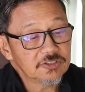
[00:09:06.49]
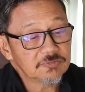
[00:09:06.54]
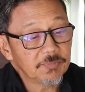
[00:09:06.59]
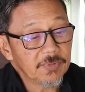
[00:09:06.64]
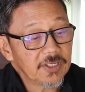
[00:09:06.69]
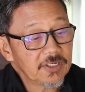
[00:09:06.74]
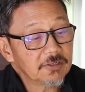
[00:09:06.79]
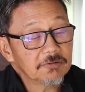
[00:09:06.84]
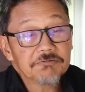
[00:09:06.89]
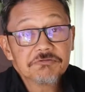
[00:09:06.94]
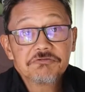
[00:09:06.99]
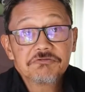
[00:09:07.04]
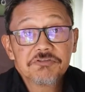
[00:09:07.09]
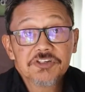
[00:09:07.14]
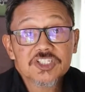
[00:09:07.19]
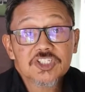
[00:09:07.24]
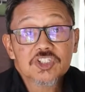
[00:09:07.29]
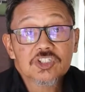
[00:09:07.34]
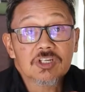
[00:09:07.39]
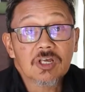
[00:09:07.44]
made of
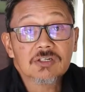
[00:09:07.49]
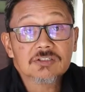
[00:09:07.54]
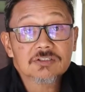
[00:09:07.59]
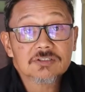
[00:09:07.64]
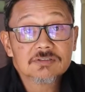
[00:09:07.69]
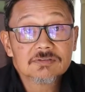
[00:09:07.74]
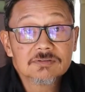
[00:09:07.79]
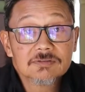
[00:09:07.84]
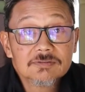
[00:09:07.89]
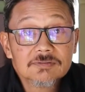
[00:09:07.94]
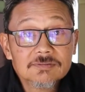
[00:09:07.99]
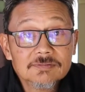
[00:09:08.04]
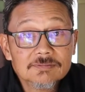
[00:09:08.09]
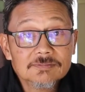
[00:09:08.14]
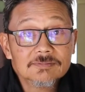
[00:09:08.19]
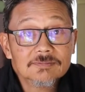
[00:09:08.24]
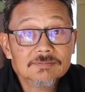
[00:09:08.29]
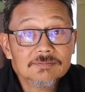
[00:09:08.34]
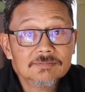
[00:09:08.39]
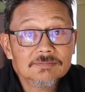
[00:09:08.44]
fish sauce.
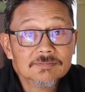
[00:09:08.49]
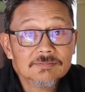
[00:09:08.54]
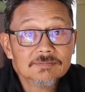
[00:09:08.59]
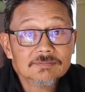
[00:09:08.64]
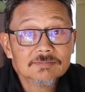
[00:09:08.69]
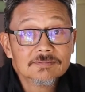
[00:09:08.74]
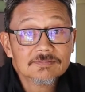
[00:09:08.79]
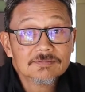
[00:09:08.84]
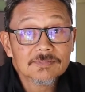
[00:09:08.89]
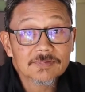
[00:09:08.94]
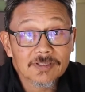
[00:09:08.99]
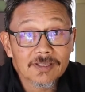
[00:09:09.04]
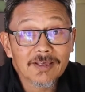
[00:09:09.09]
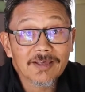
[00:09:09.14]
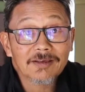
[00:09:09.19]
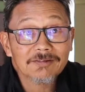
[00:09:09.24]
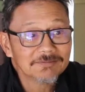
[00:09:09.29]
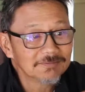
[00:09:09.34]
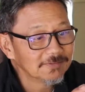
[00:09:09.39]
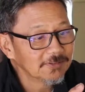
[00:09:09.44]

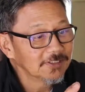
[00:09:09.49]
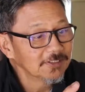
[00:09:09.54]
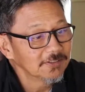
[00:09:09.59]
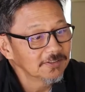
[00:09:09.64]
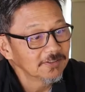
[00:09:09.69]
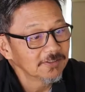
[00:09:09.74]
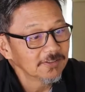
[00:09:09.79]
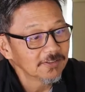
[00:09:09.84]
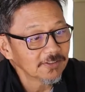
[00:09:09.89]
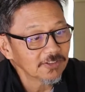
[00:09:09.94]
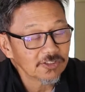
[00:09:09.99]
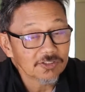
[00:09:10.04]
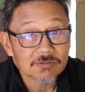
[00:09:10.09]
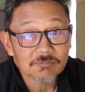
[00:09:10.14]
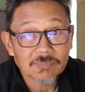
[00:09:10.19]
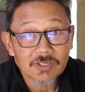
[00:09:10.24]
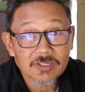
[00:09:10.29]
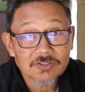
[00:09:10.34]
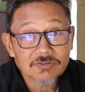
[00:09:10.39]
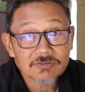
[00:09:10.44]
Yeah, can you
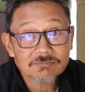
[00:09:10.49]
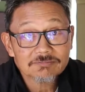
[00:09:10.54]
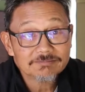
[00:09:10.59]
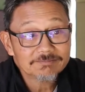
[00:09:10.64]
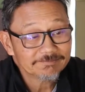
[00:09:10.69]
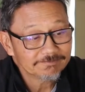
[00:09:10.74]
imagine?